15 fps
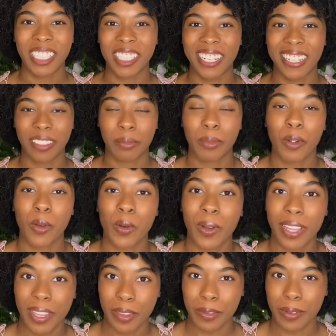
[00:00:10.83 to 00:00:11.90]
Jasmyne McCoy
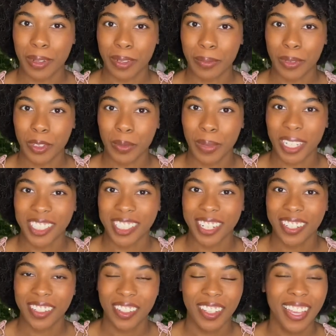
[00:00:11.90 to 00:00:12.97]
and welcome to my
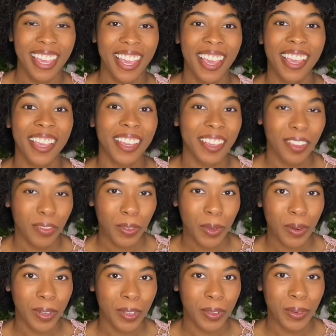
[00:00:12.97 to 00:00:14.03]
channel. If you
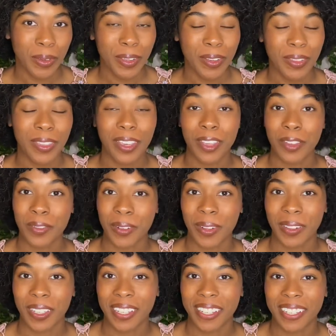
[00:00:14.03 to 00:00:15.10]
are new here, thank you for
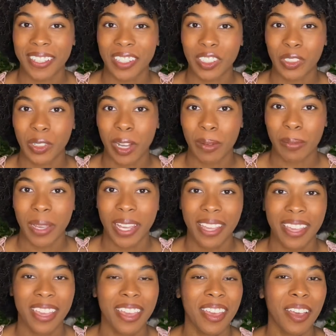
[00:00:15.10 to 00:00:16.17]
clicking in to drop by,
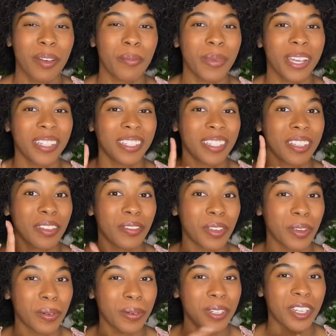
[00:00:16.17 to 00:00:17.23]
but if
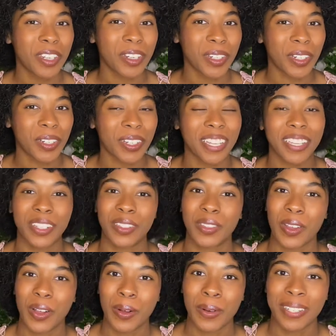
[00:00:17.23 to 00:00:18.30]
you're a returner, it is
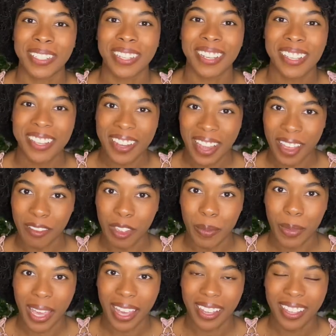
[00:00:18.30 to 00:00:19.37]
always nice to have you
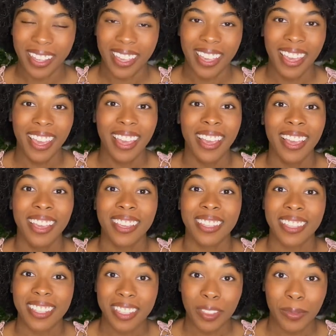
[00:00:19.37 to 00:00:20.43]
back.
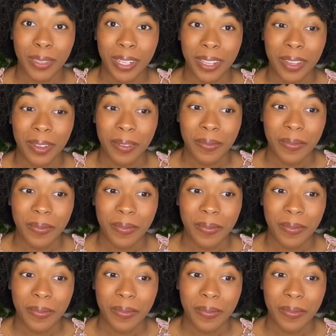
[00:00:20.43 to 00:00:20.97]
This video,